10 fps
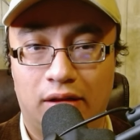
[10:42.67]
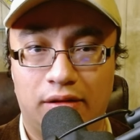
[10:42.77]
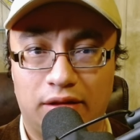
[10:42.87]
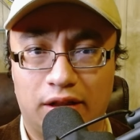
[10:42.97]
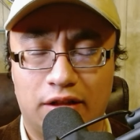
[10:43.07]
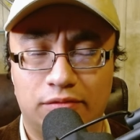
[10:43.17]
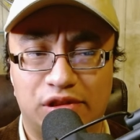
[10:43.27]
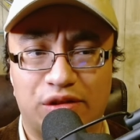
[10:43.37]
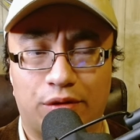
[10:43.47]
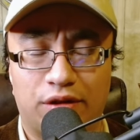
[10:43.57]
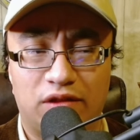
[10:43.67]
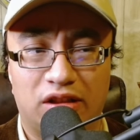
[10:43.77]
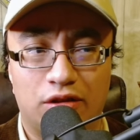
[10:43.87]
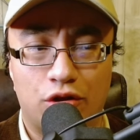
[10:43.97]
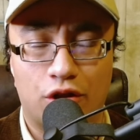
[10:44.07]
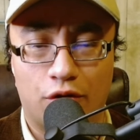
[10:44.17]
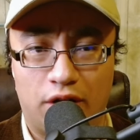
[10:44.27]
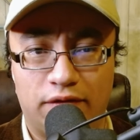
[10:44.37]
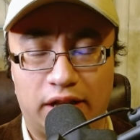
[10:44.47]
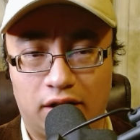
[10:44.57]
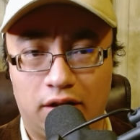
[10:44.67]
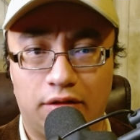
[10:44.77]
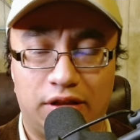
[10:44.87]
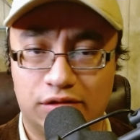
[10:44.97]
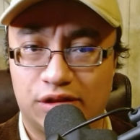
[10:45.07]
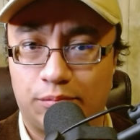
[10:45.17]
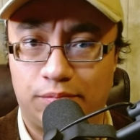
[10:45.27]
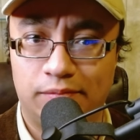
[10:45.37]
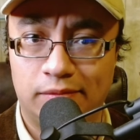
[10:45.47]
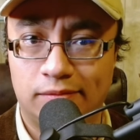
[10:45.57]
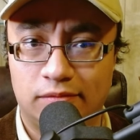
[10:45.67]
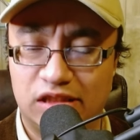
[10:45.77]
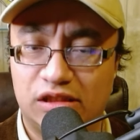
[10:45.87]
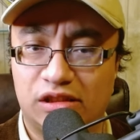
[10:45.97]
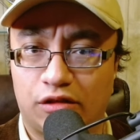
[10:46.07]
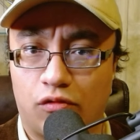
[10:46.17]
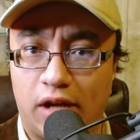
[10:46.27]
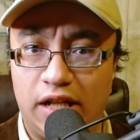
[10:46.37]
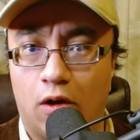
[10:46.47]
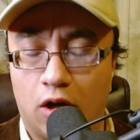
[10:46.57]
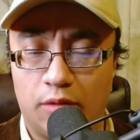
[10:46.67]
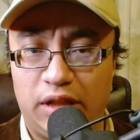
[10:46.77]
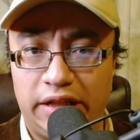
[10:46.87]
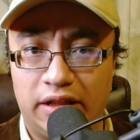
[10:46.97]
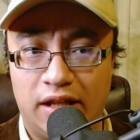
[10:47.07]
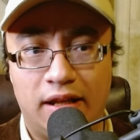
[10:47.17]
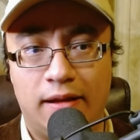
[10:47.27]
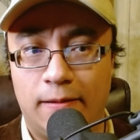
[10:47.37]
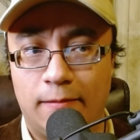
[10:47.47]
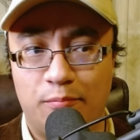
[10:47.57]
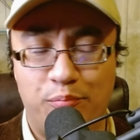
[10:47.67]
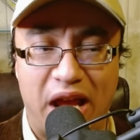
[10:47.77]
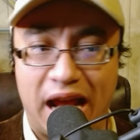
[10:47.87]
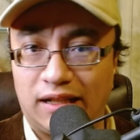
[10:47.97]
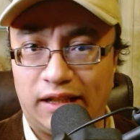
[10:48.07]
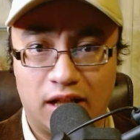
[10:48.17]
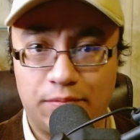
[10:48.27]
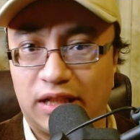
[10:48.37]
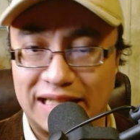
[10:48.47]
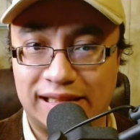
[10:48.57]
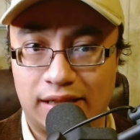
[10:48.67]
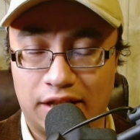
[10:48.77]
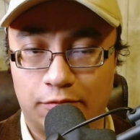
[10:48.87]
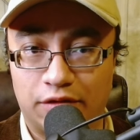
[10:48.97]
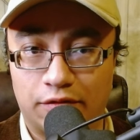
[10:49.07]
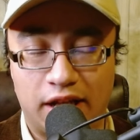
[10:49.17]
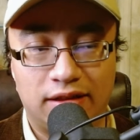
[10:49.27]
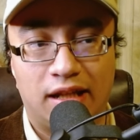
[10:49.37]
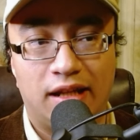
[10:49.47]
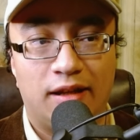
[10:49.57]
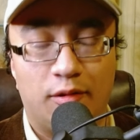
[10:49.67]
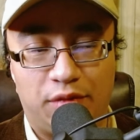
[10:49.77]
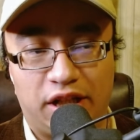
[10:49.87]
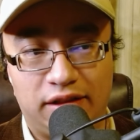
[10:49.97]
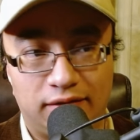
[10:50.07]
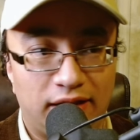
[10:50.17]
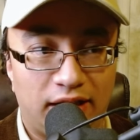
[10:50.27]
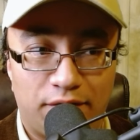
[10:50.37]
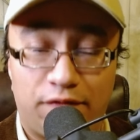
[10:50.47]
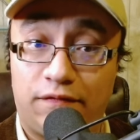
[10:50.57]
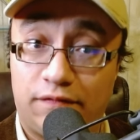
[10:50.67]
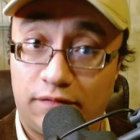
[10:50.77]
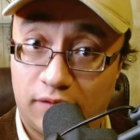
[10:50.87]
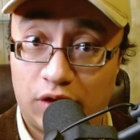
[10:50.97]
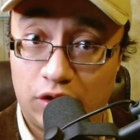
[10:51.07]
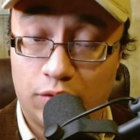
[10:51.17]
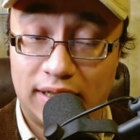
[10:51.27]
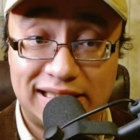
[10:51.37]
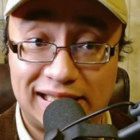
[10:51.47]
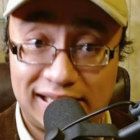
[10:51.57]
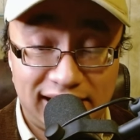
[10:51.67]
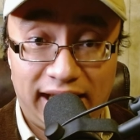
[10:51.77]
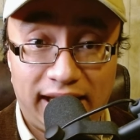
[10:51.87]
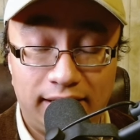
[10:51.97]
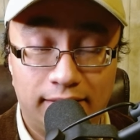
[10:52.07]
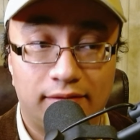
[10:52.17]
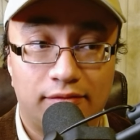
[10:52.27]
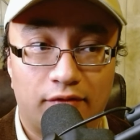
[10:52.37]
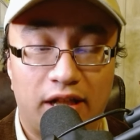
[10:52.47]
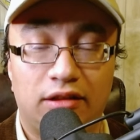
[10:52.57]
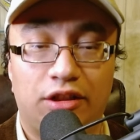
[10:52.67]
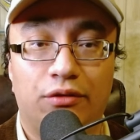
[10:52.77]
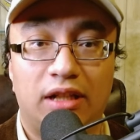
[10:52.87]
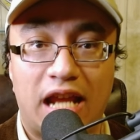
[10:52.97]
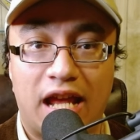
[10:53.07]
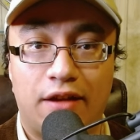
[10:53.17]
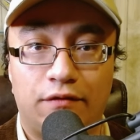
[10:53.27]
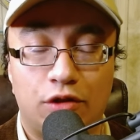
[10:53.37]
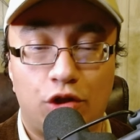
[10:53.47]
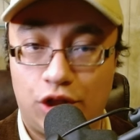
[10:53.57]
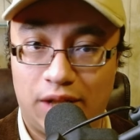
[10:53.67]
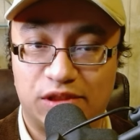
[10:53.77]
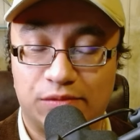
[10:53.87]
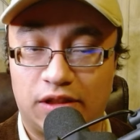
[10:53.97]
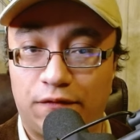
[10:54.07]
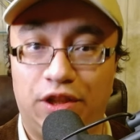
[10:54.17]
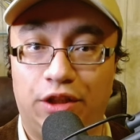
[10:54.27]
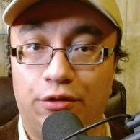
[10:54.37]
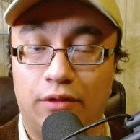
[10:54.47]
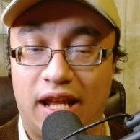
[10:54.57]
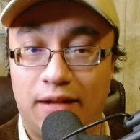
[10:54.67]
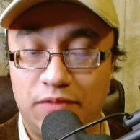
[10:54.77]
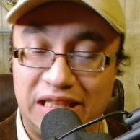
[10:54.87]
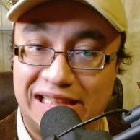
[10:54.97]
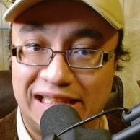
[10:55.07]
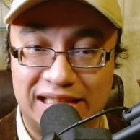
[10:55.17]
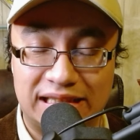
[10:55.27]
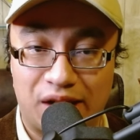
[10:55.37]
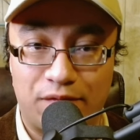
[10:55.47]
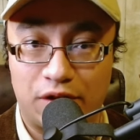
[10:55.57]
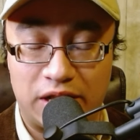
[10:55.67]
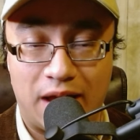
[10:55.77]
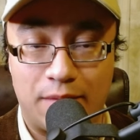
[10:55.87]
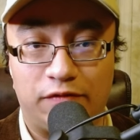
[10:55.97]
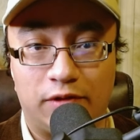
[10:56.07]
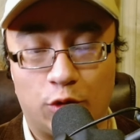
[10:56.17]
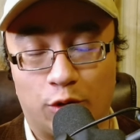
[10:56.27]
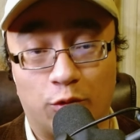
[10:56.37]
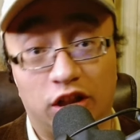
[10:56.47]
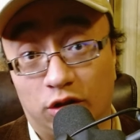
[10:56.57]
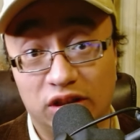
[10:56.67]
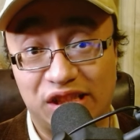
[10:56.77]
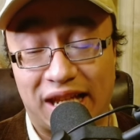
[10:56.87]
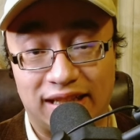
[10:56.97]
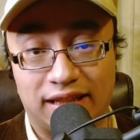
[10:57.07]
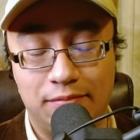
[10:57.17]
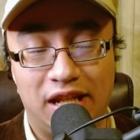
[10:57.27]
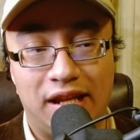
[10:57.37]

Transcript: you know, sort of to show off, like, oh, here's a, this is a great army battling up against another one, right? But if, if you do it at sea, right, you can have ships with a few NPCs and stuff on top of them or what looks like them.